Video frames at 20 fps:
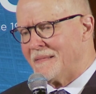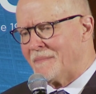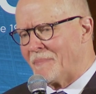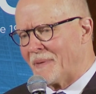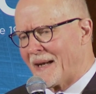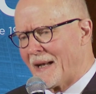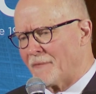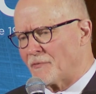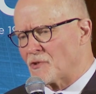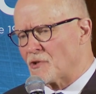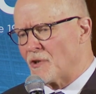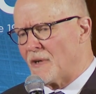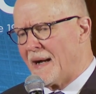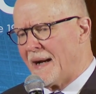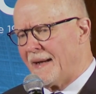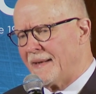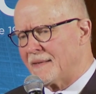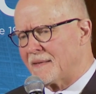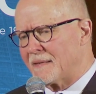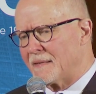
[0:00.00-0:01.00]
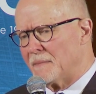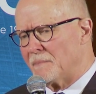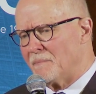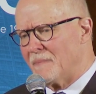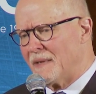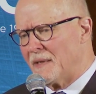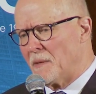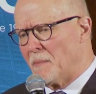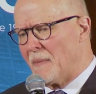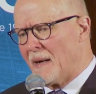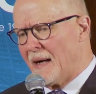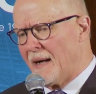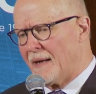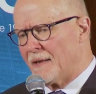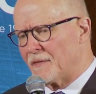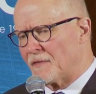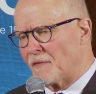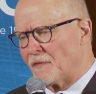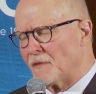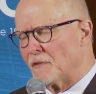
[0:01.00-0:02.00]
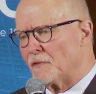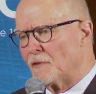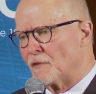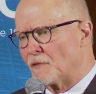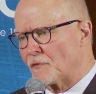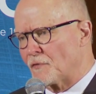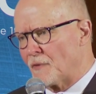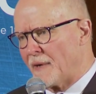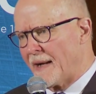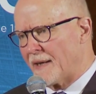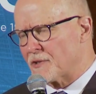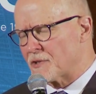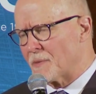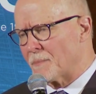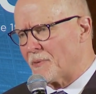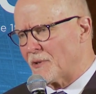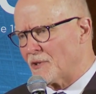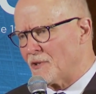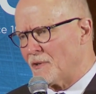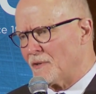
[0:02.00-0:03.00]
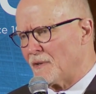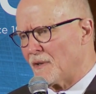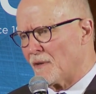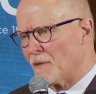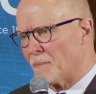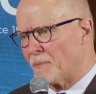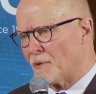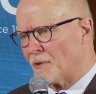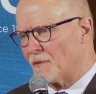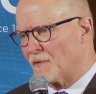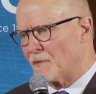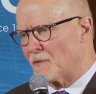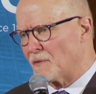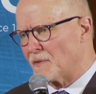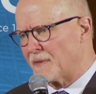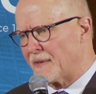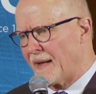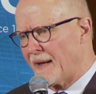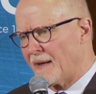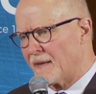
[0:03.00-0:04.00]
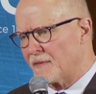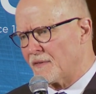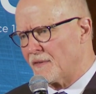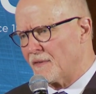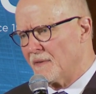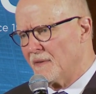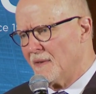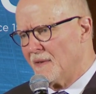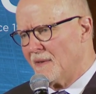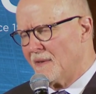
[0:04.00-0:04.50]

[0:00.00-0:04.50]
But I've tried to minimize the distraction, particularly the personal attacks,